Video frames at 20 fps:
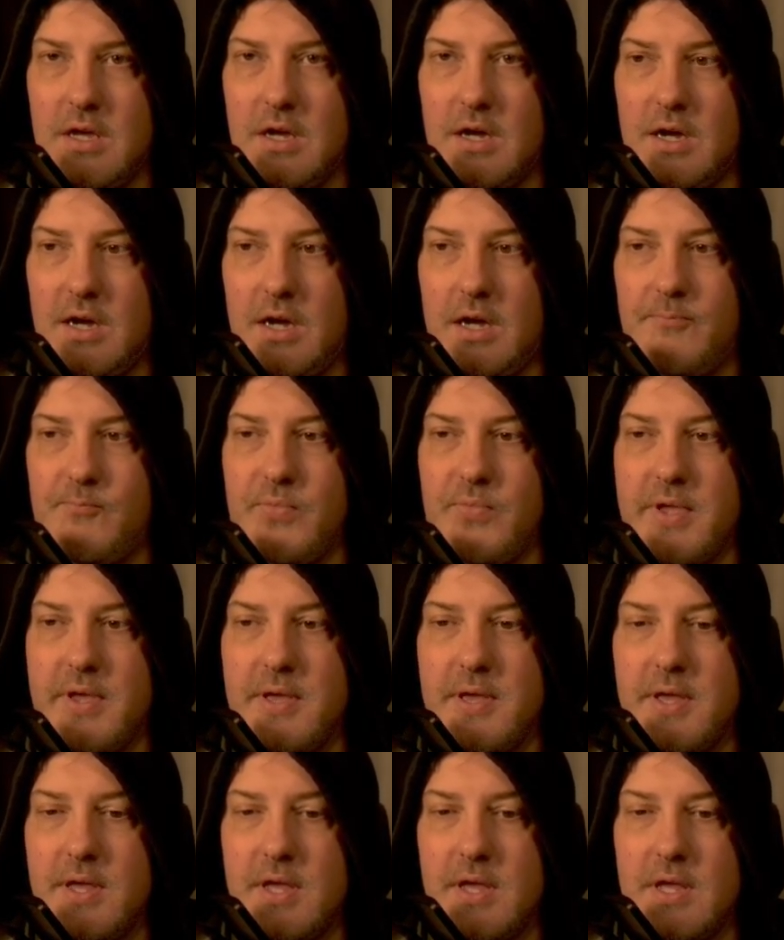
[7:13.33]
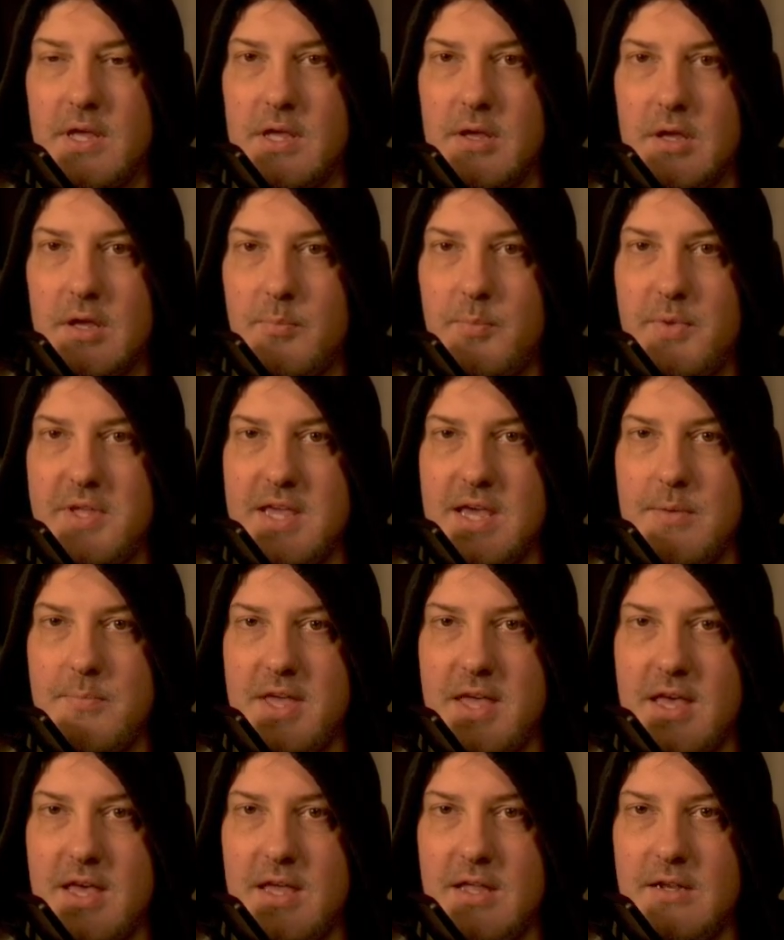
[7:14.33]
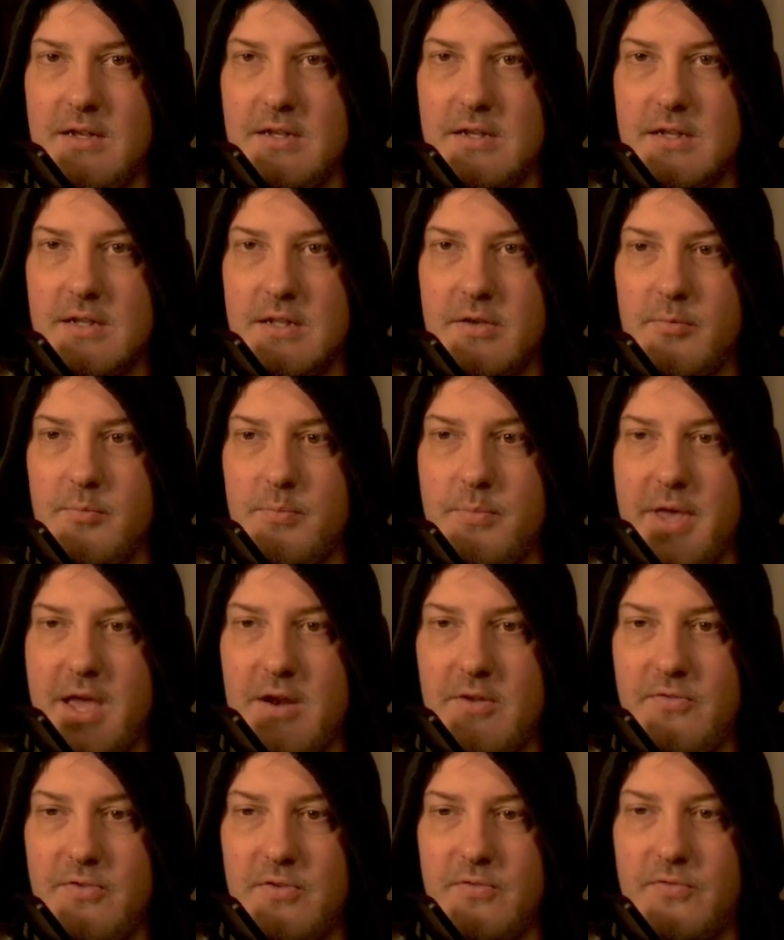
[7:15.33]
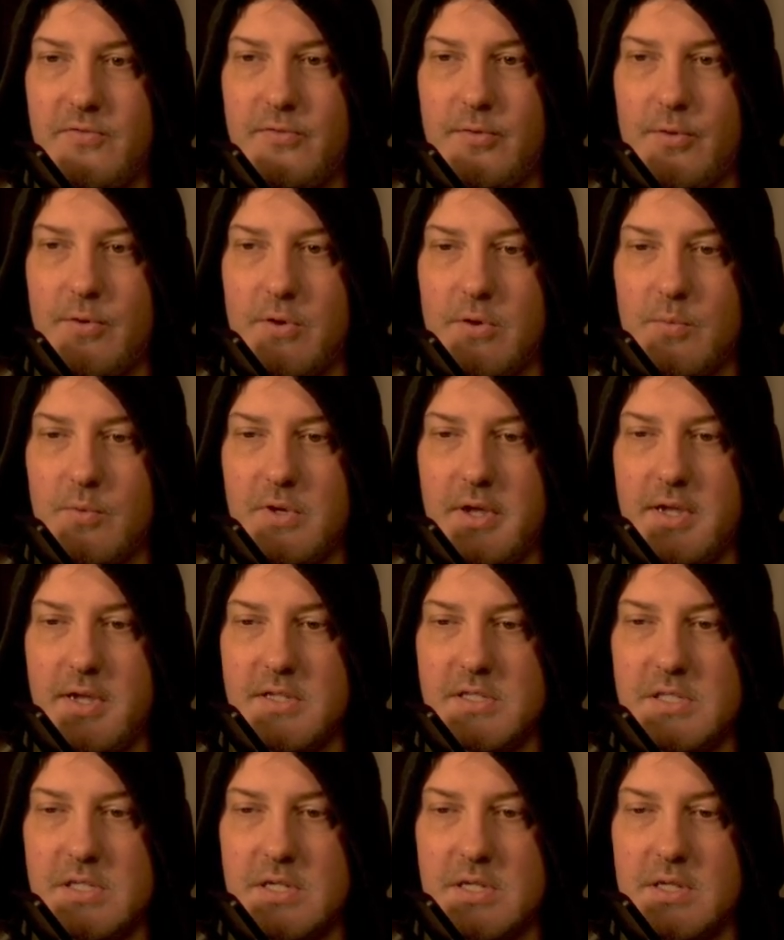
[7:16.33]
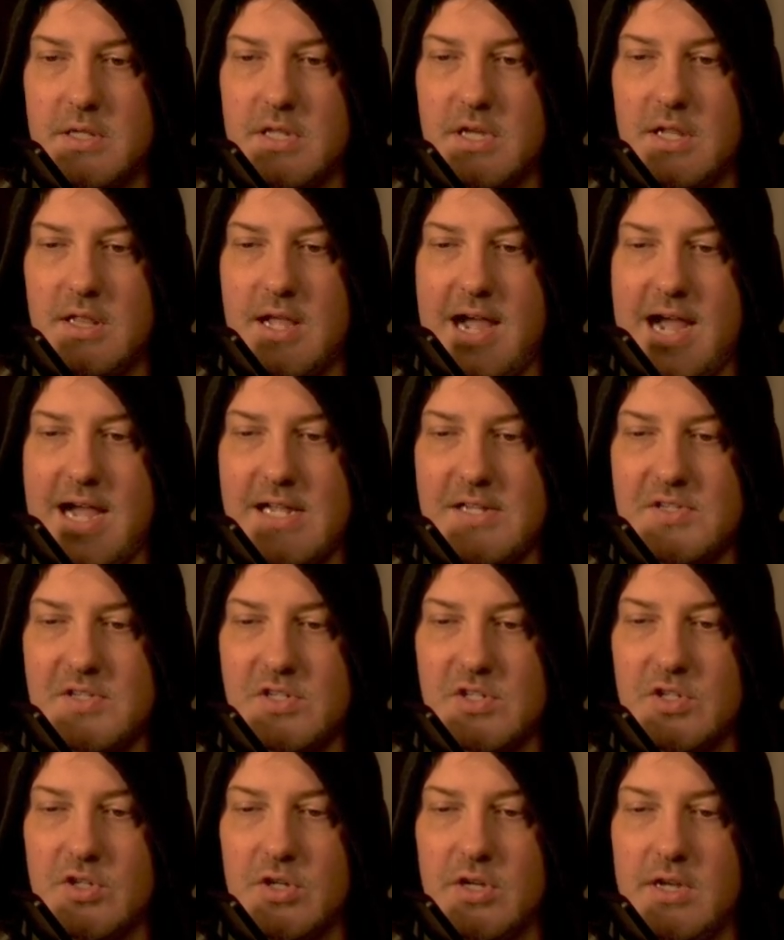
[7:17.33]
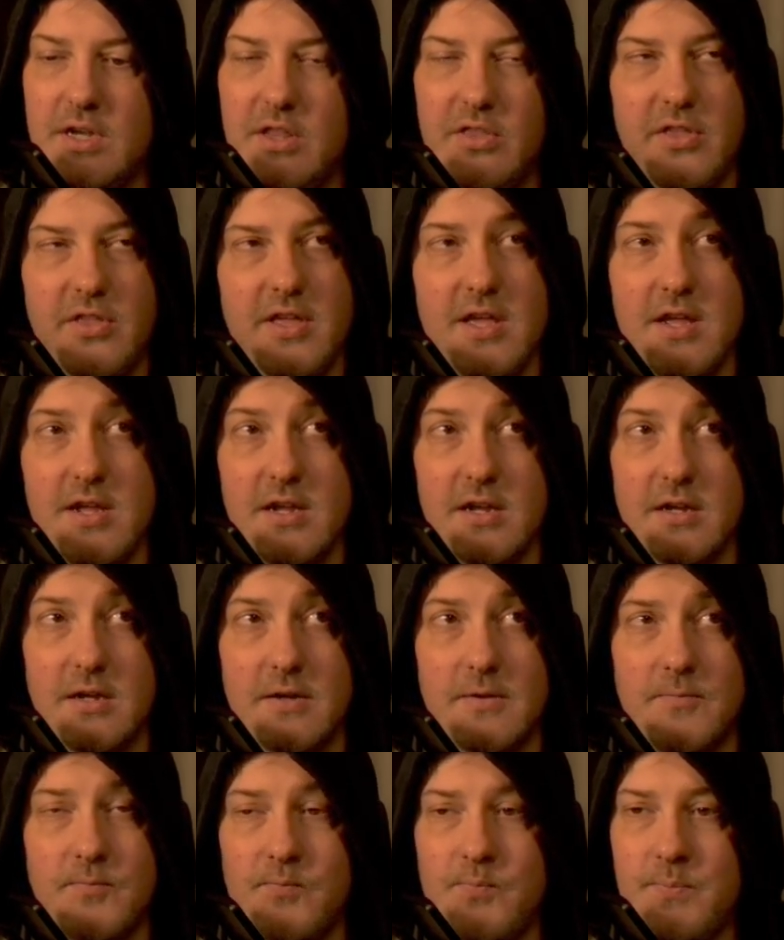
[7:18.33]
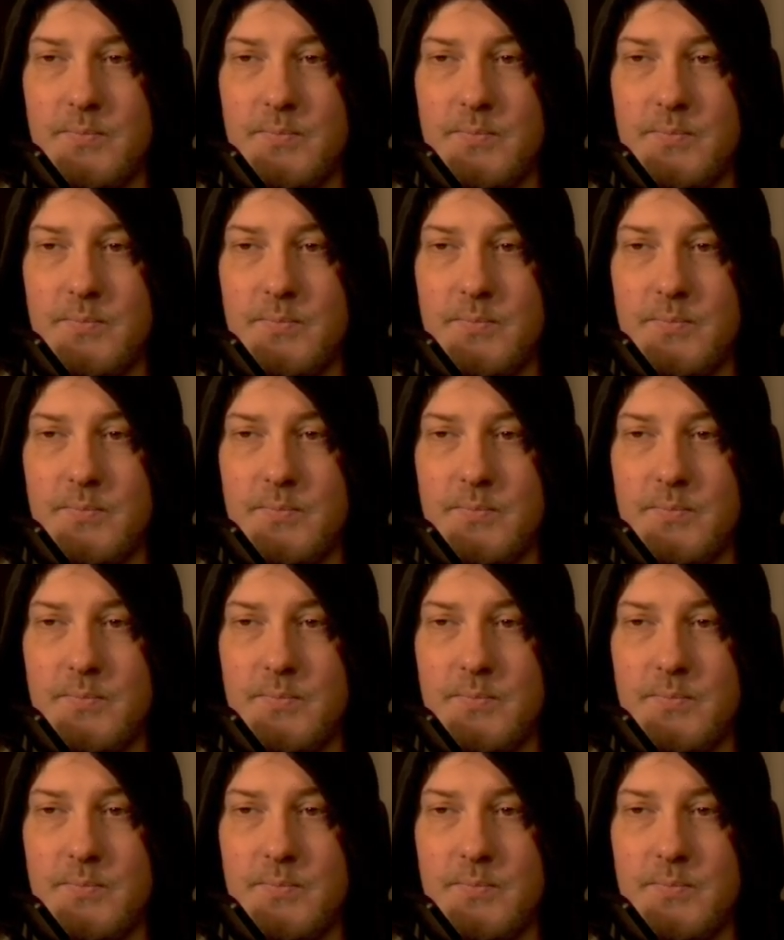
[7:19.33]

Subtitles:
But yeah, man, Battlefield 4 was the last good thing.